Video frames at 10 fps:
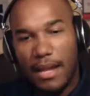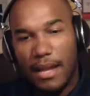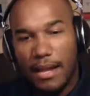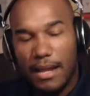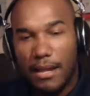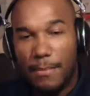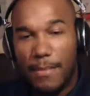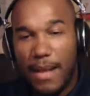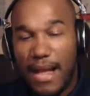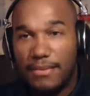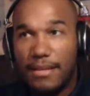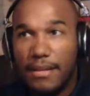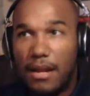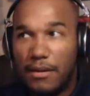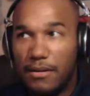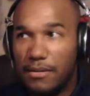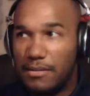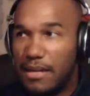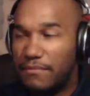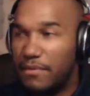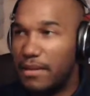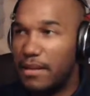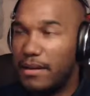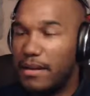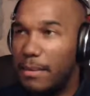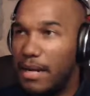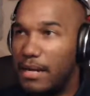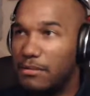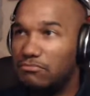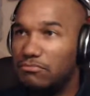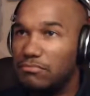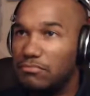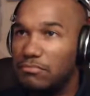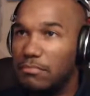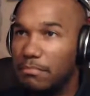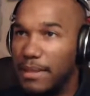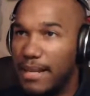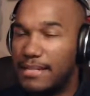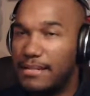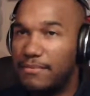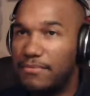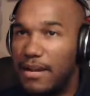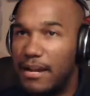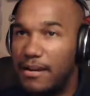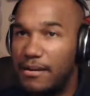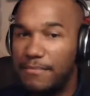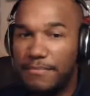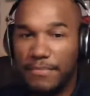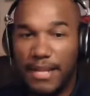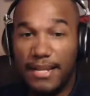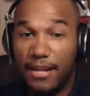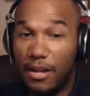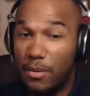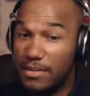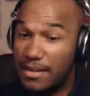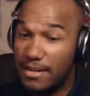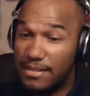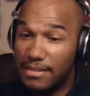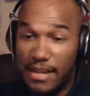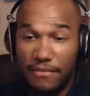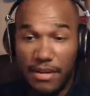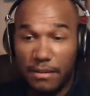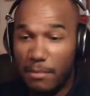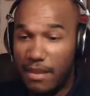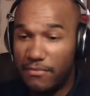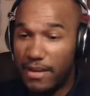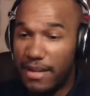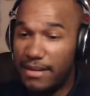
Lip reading: I think Conor is definitely going to come out blazing fire like he always does in every MMA fight.